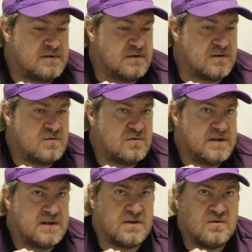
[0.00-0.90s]

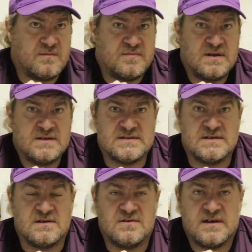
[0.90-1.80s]
recording equipment
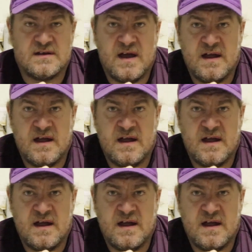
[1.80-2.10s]
and look at